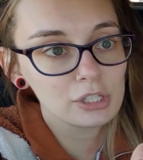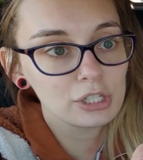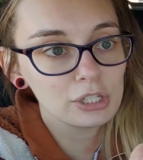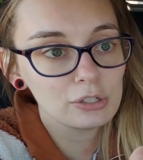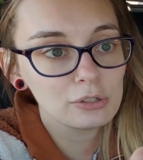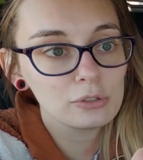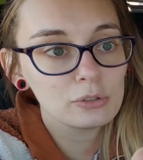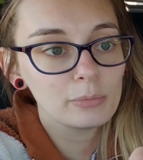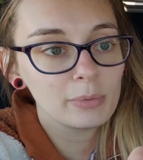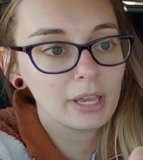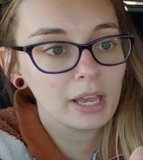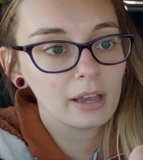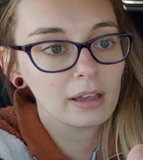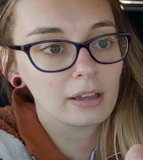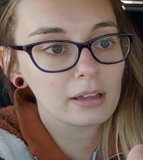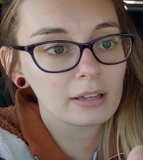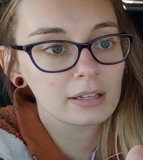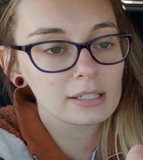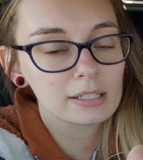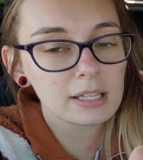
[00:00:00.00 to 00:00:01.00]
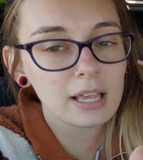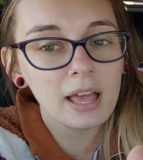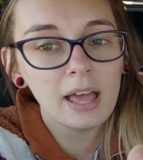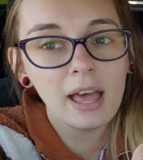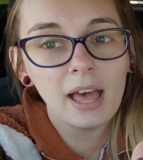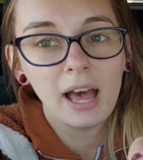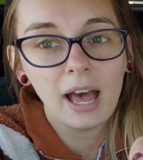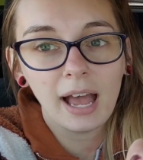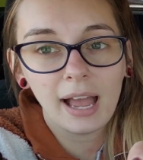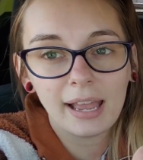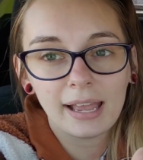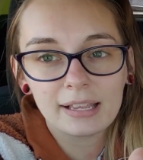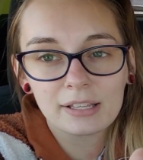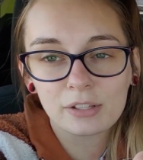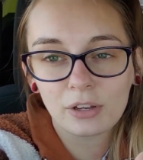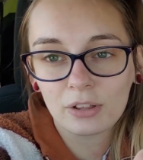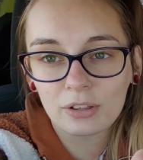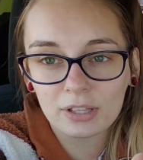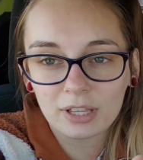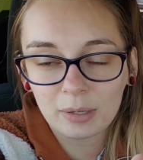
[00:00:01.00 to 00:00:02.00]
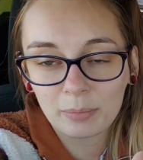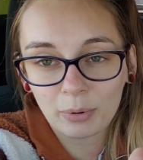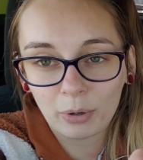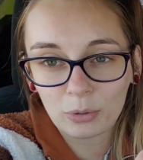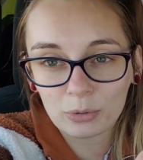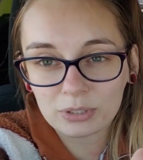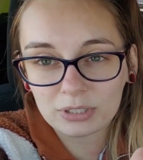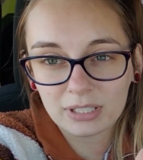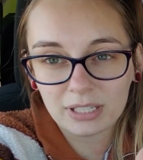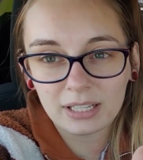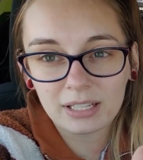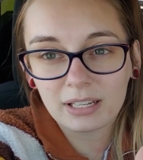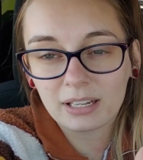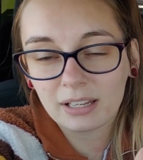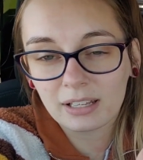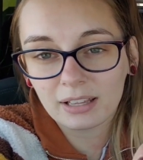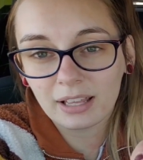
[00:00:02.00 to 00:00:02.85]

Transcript: too because I saw that they posted